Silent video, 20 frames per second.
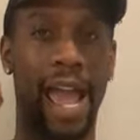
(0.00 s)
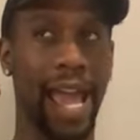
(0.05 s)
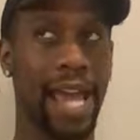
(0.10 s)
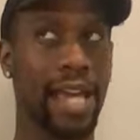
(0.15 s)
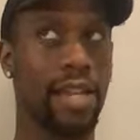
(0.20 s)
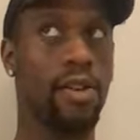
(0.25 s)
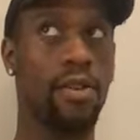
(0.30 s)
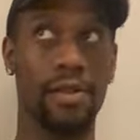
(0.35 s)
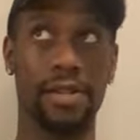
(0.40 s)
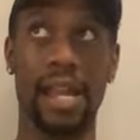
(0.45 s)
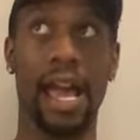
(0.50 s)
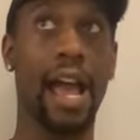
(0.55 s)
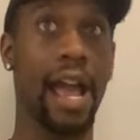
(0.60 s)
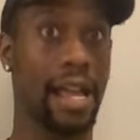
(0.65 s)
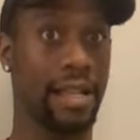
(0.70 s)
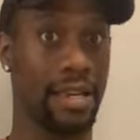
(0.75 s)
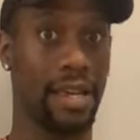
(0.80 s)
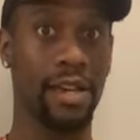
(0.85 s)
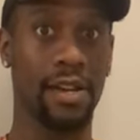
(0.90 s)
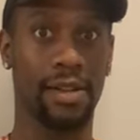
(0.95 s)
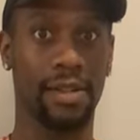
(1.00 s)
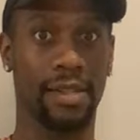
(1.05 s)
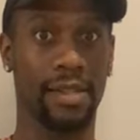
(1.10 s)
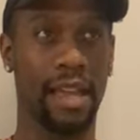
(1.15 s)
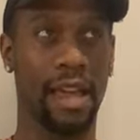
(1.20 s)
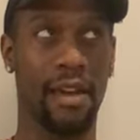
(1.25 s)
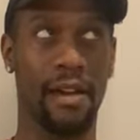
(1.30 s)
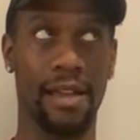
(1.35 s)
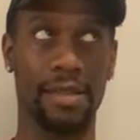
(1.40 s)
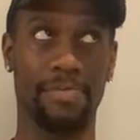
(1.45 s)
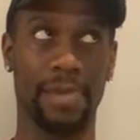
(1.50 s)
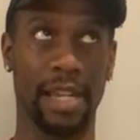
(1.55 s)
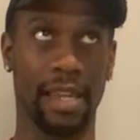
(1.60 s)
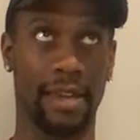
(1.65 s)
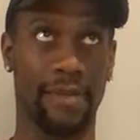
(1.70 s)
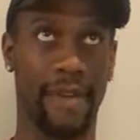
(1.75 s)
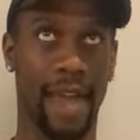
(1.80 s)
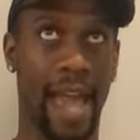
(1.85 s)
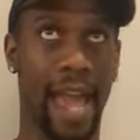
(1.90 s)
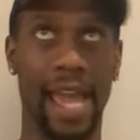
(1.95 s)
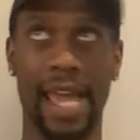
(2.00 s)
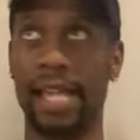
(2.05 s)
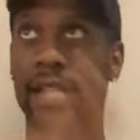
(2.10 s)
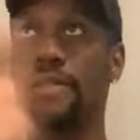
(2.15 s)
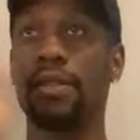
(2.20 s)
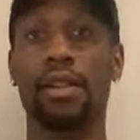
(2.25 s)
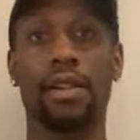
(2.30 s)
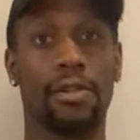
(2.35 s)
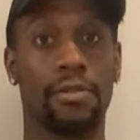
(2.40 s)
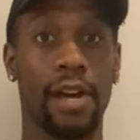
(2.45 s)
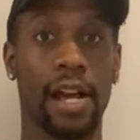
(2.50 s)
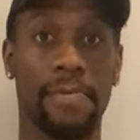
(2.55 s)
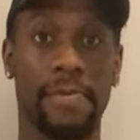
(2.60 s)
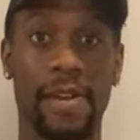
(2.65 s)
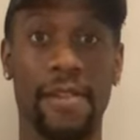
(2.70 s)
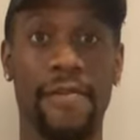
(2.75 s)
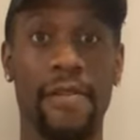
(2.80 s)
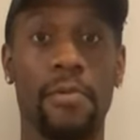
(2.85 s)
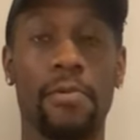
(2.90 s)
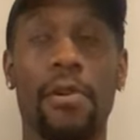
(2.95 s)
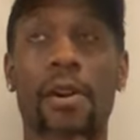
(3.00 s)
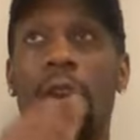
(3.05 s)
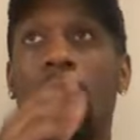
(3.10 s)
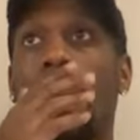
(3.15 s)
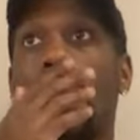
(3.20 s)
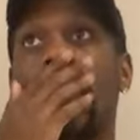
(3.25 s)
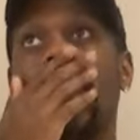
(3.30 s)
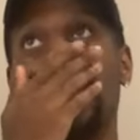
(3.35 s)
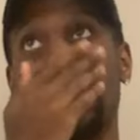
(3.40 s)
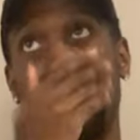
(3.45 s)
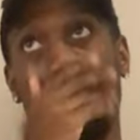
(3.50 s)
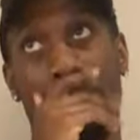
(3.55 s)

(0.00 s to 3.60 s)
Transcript: 8 or 9 years now. I believe 8. Correct me if I'm wrong.